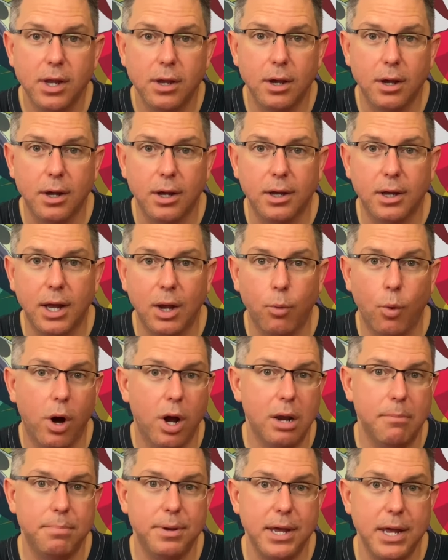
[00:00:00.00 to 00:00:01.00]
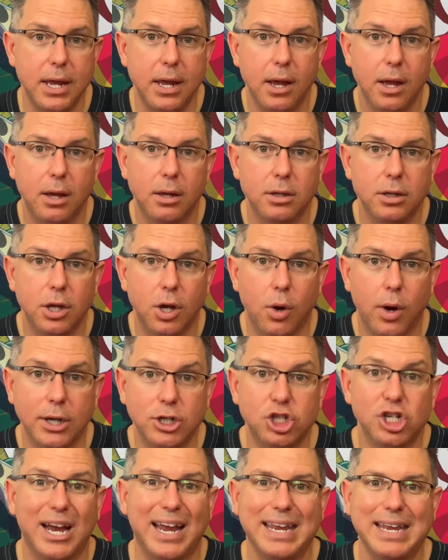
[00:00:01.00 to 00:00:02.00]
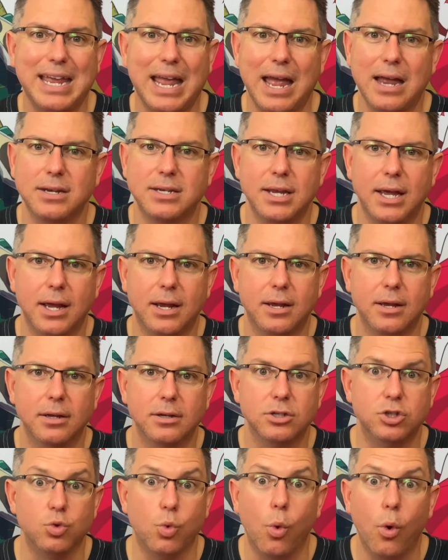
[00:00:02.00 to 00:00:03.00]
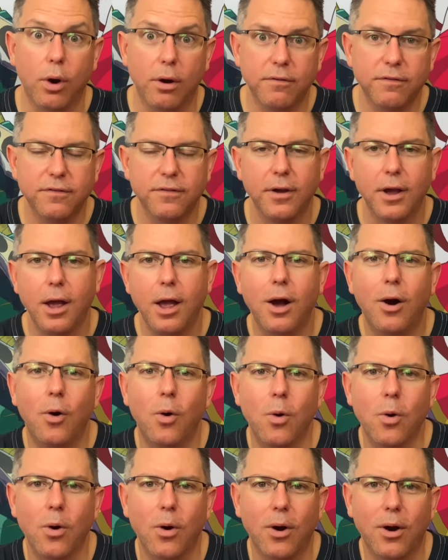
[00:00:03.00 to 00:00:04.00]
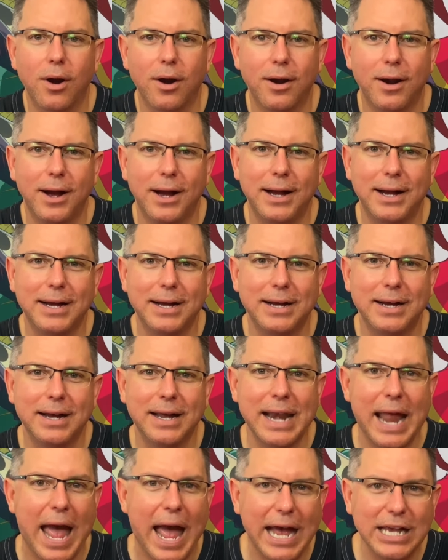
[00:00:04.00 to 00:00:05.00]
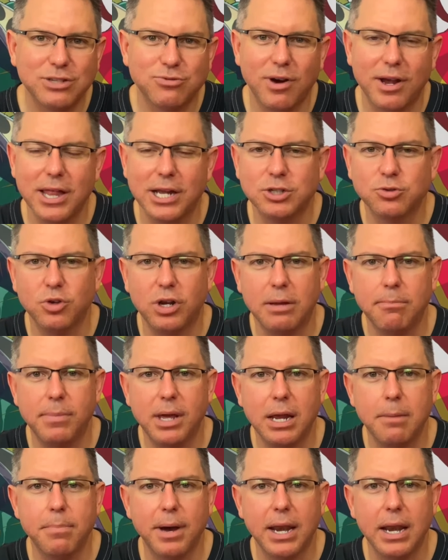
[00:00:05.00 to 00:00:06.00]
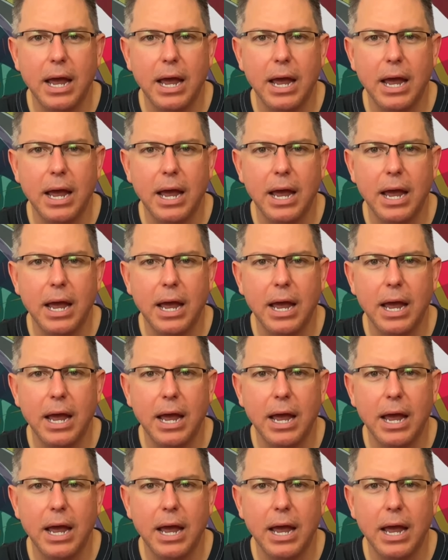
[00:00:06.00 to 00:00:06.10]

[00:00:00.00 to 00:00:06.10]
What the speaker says: I want to be a gigantic dwarf or an Azrai that's really big, but